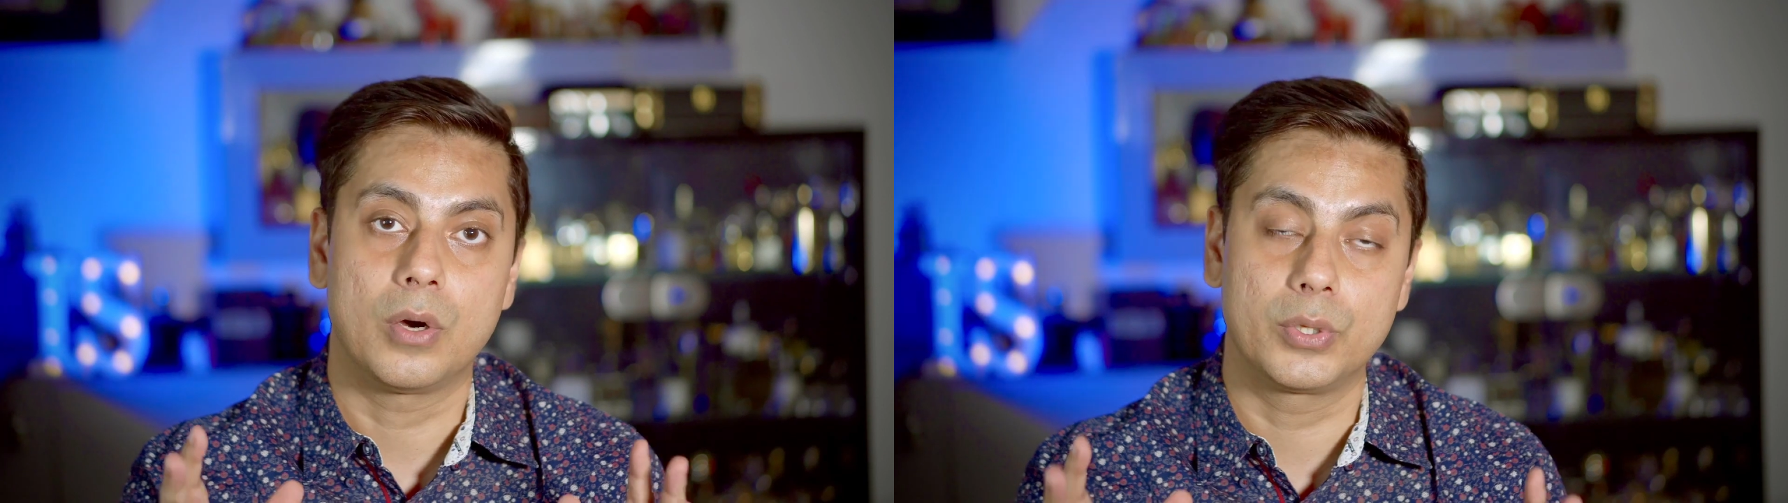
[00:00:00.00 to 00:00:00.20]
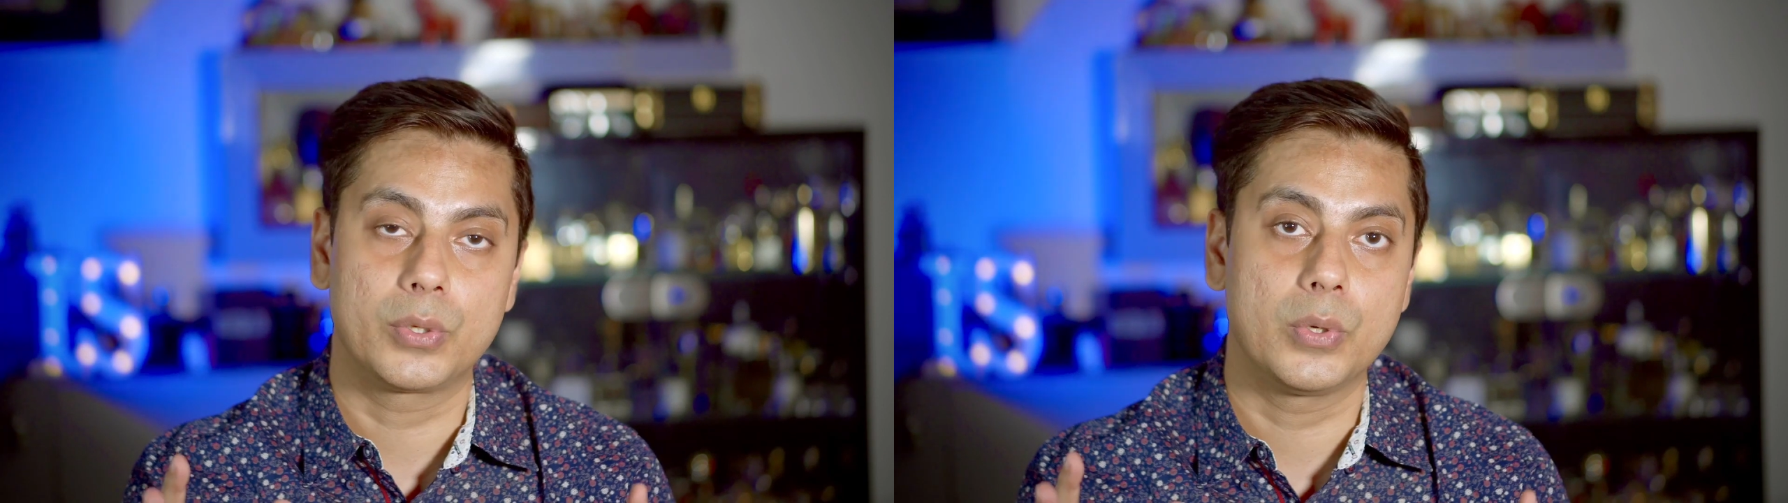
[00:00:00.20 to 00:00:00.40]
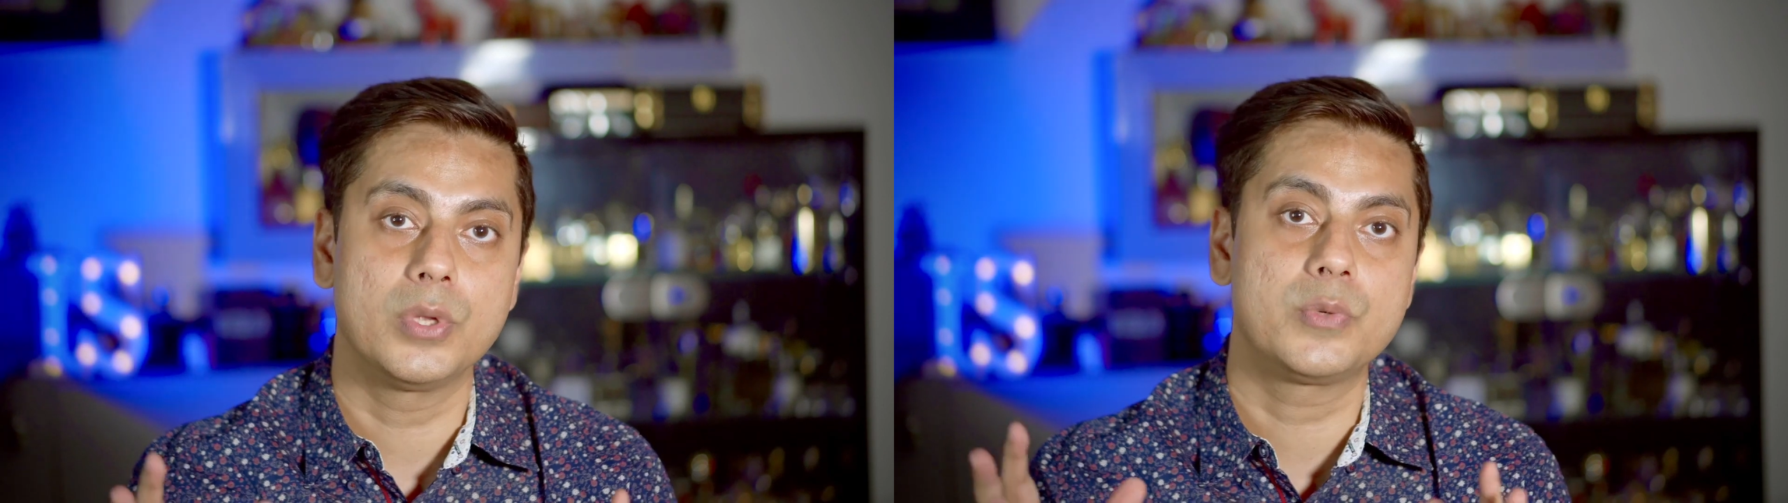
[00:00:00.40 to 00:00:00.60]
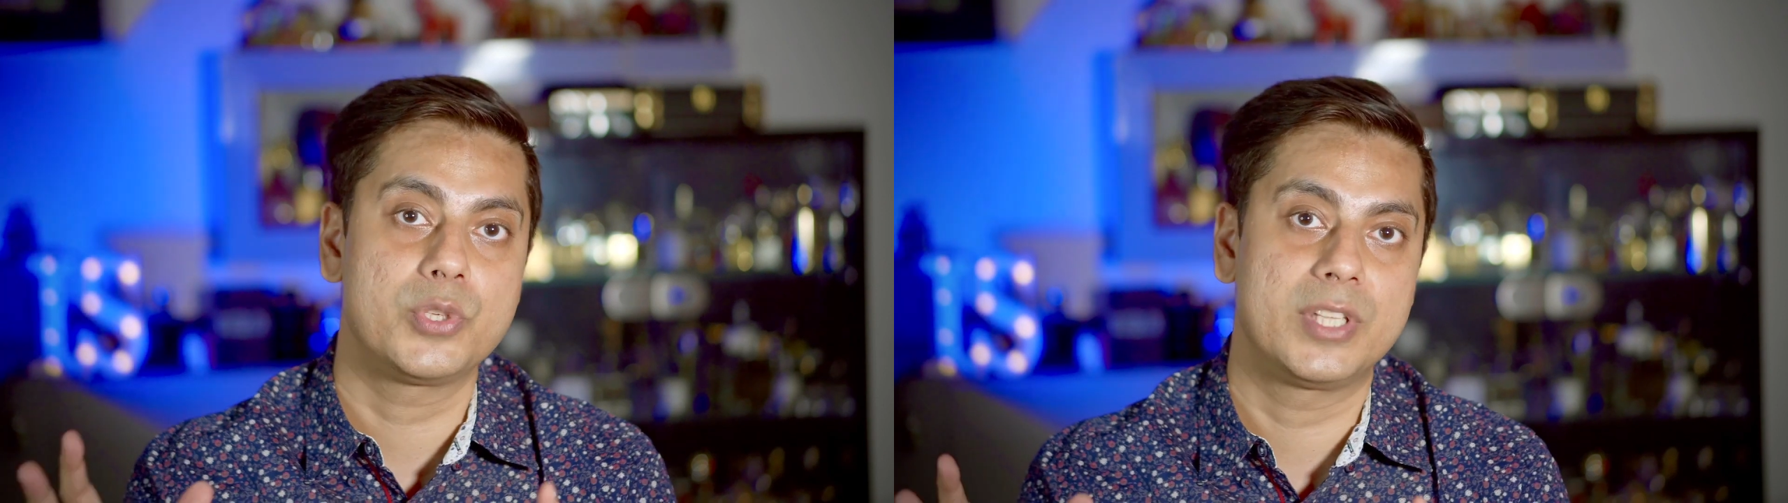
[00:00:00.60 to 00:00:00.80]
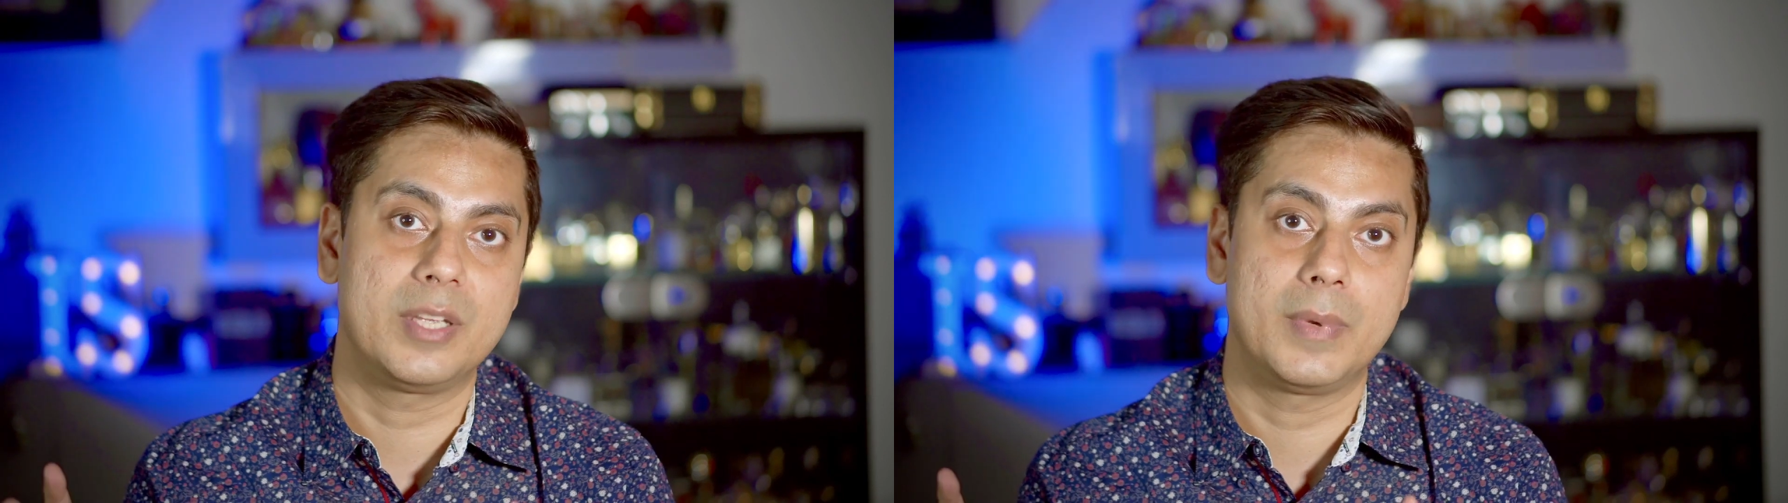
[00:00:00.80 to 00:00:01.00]
or the clones
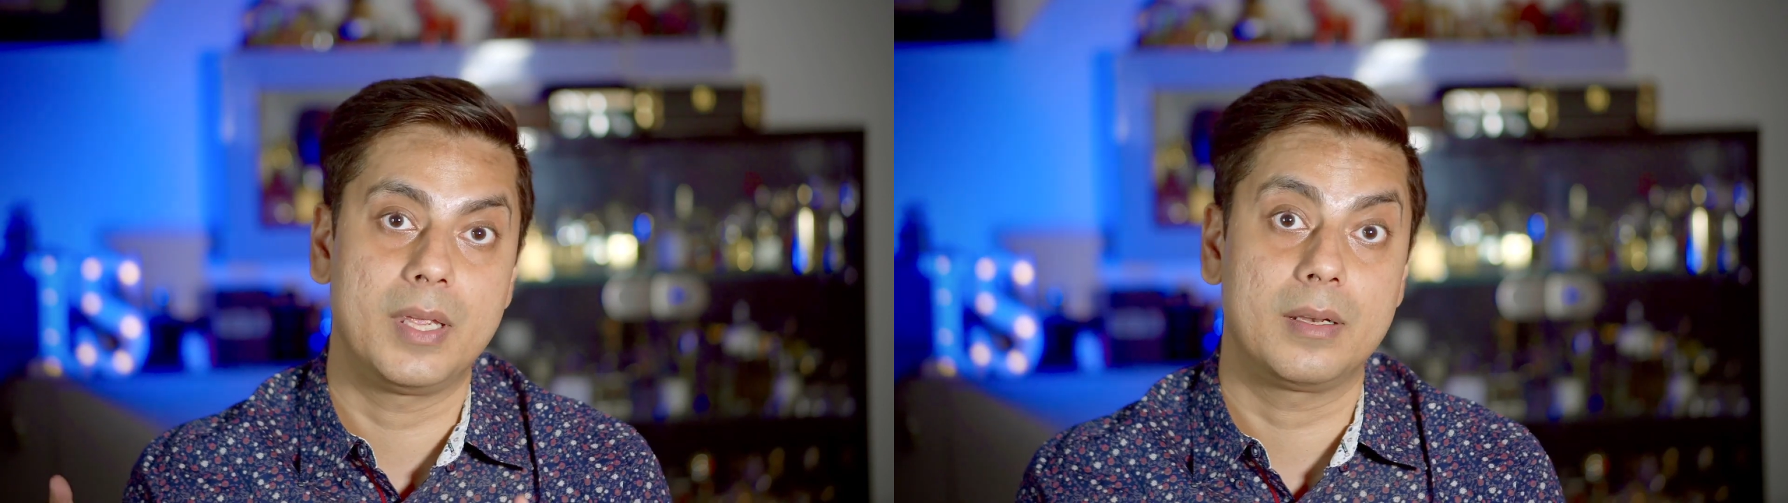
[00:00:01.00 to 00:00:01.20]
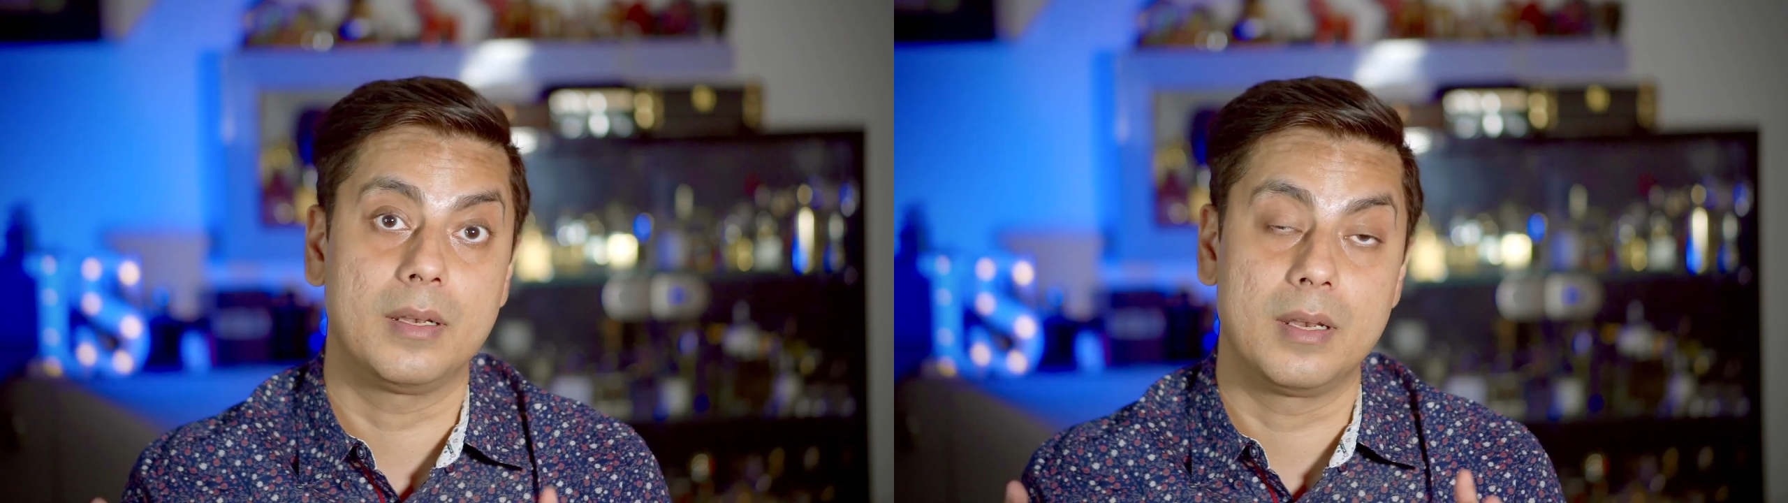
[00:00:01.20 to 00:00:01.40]
which they make